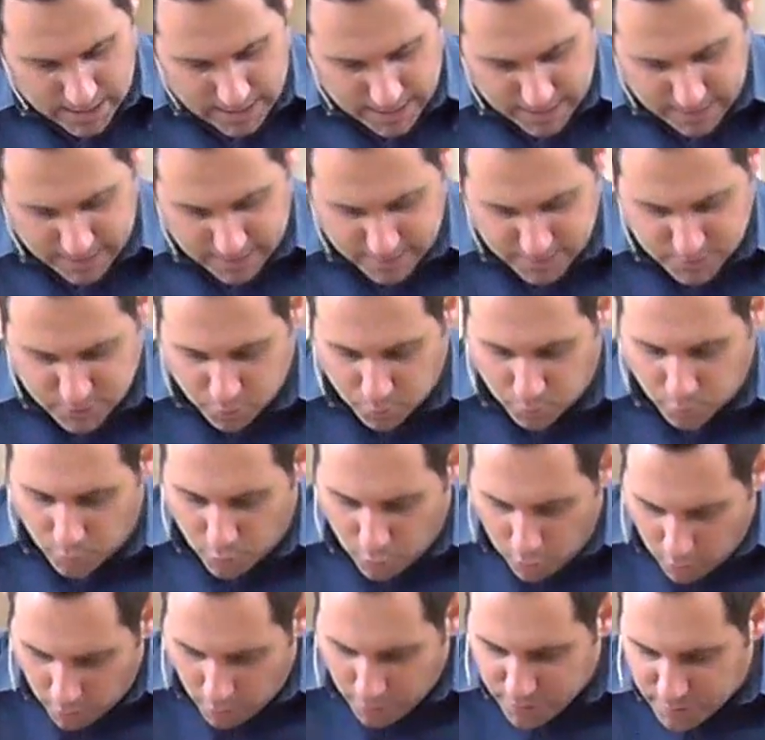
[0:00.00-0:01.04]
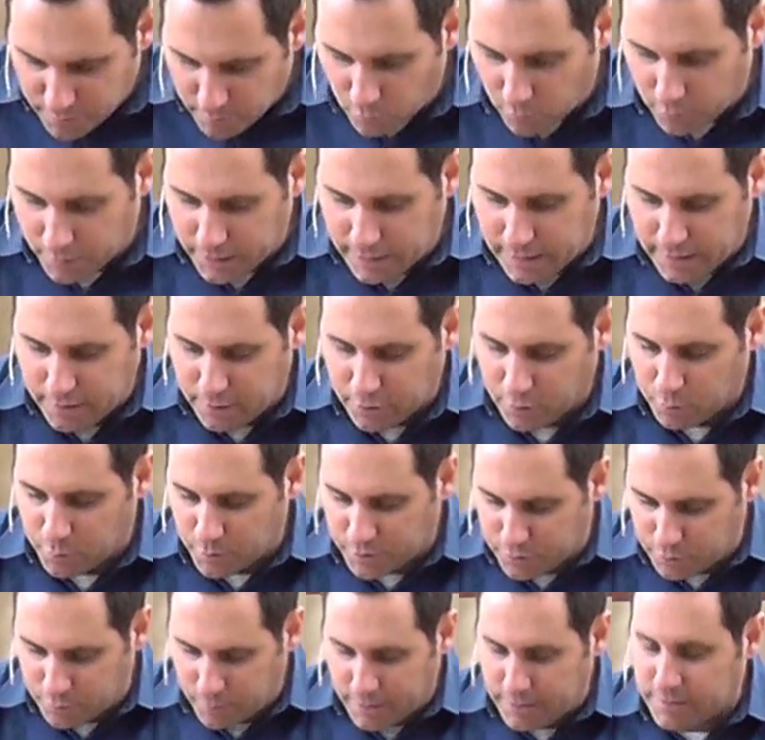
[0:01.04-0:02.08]
And, and, so we're all the more eager
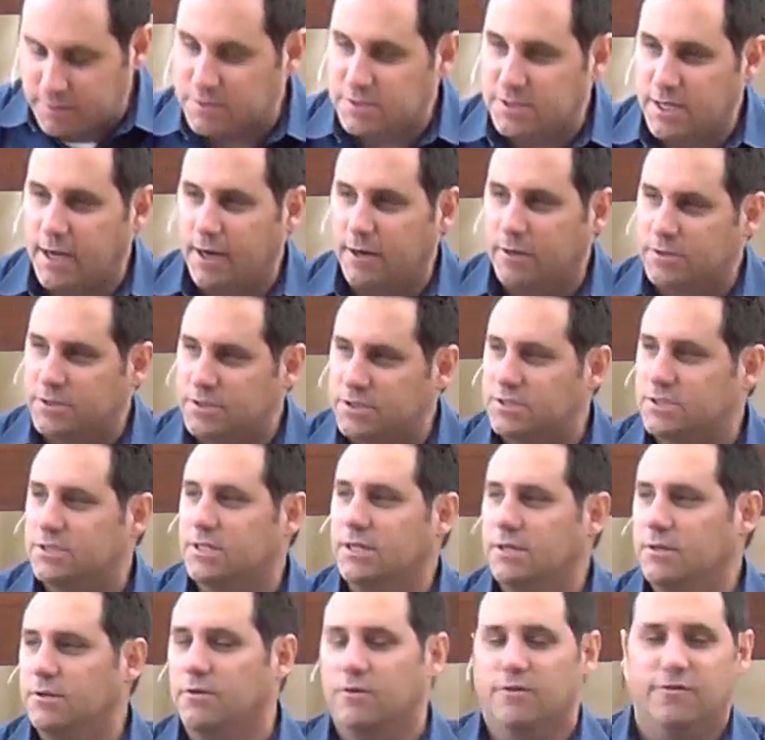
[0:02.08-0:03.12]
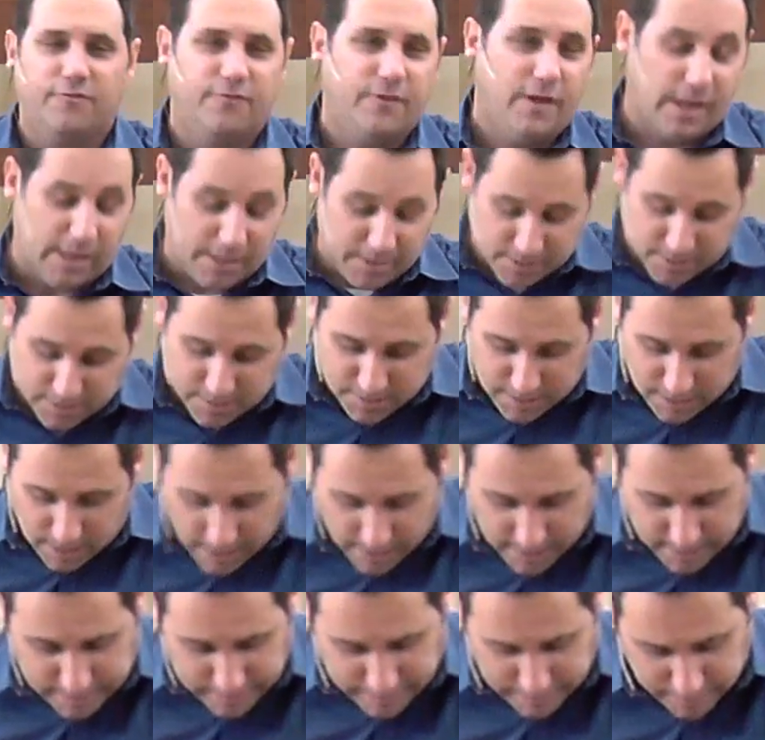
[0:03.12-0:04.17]
with great desire to see your face, is the
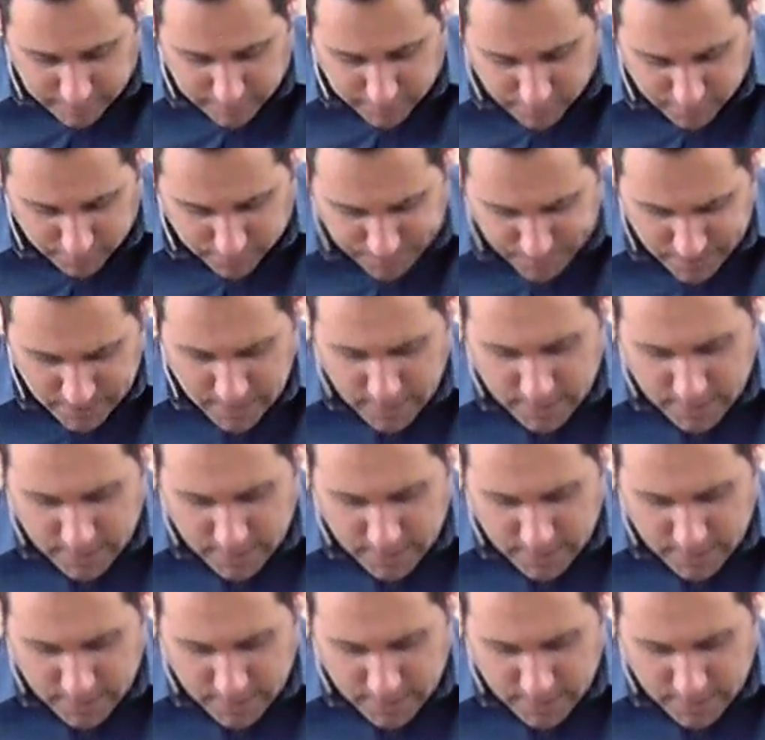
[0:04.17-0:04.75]
idea here.